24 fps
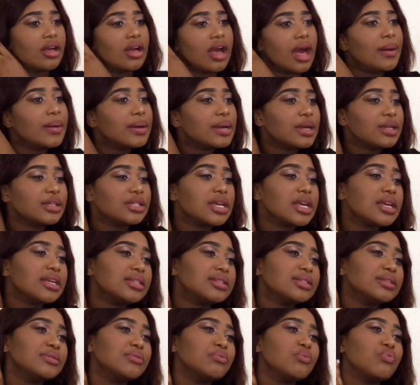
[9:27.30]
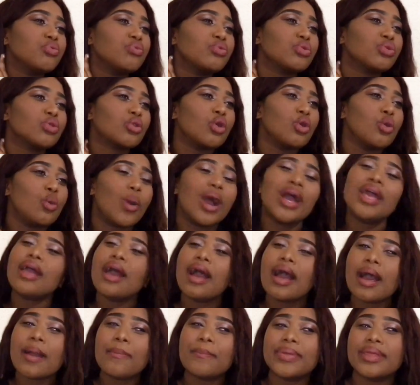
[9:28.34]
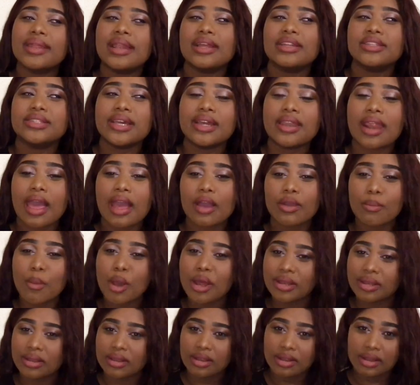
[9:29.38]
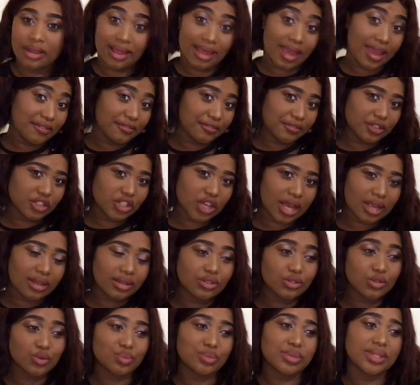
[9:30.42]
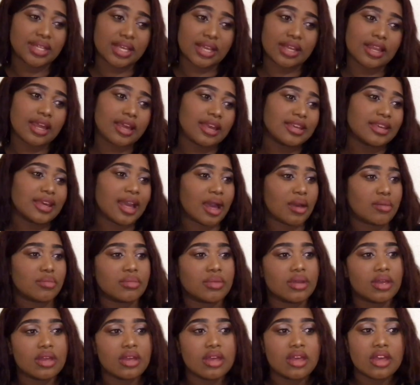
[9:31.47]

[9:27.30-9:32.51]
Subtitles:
How are you chasing? Why are Pilacher at one? Leanne Fichans, once again, I come.